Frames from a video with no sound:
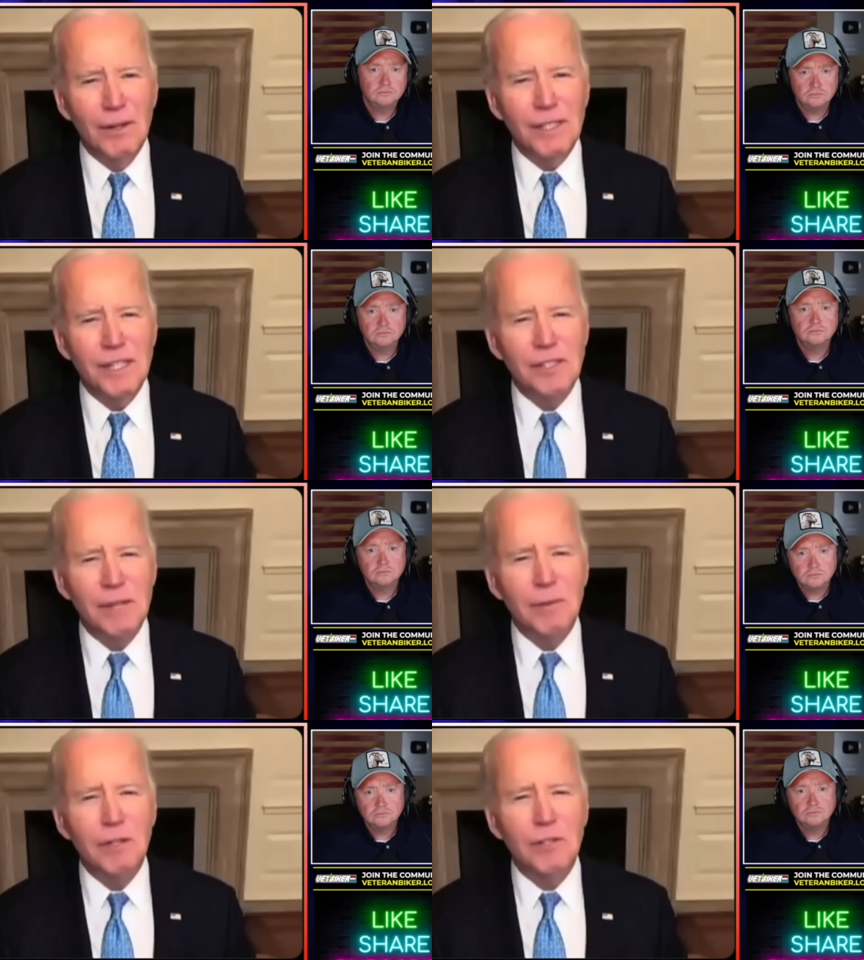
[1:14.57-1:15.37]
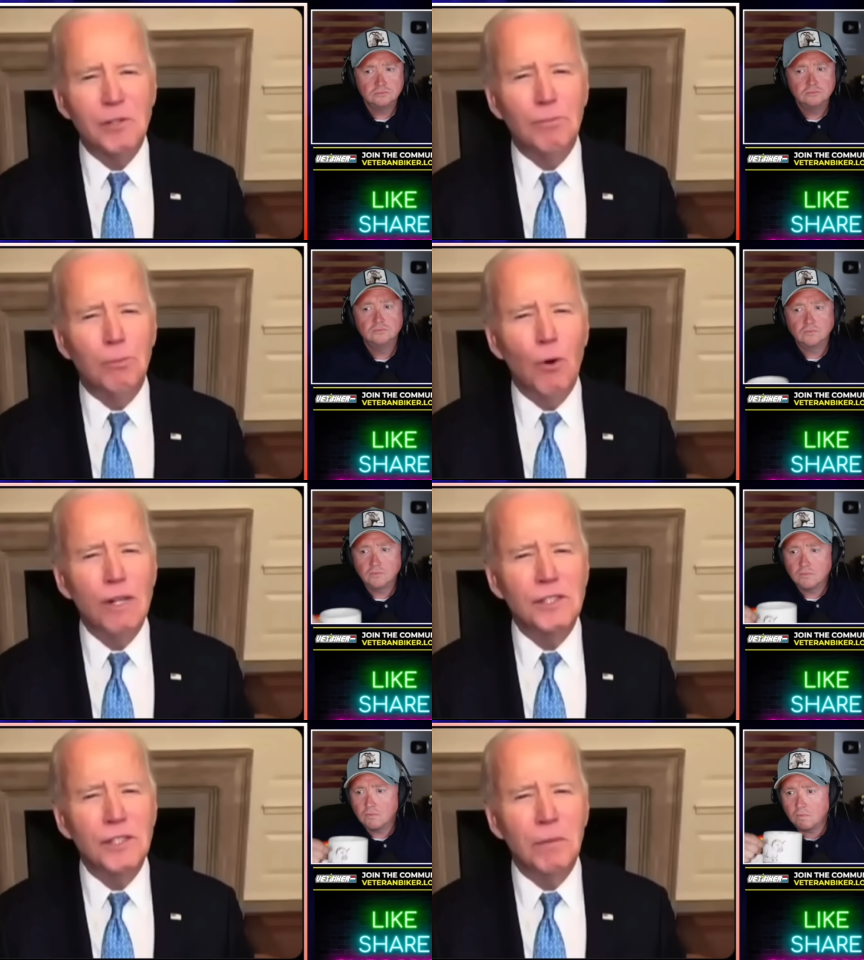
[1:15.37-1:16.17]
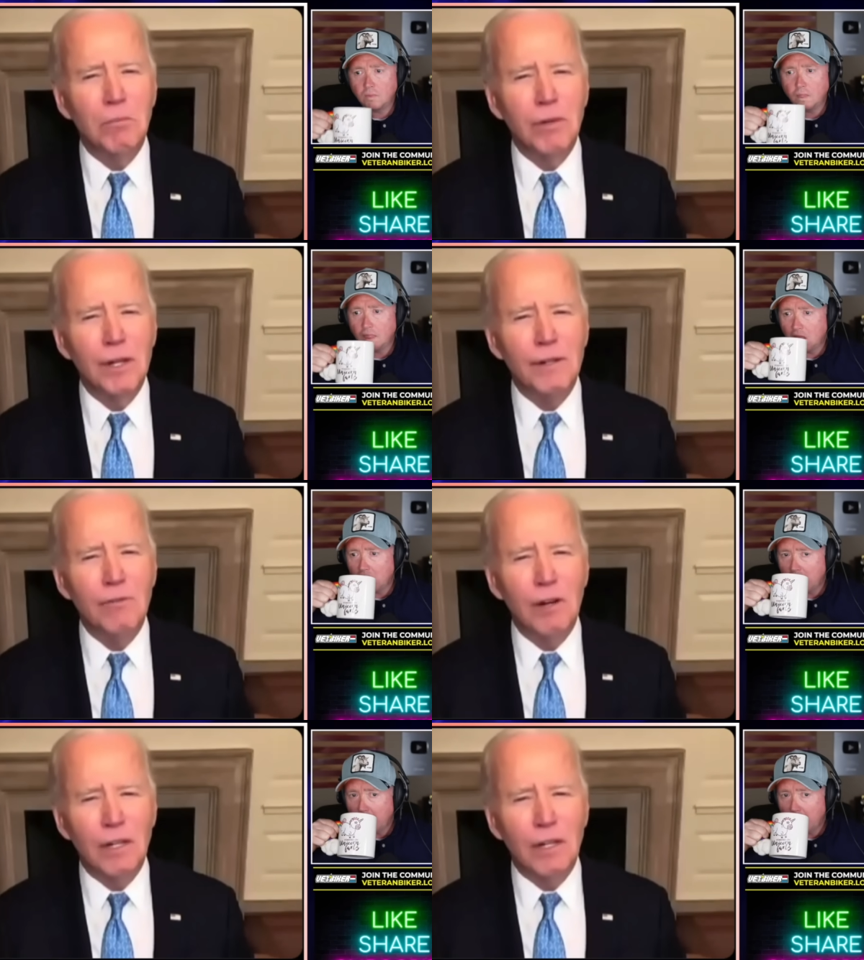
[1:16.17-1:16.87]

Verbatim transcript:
Speaker 1: And he says immigrants are poisoning the blood of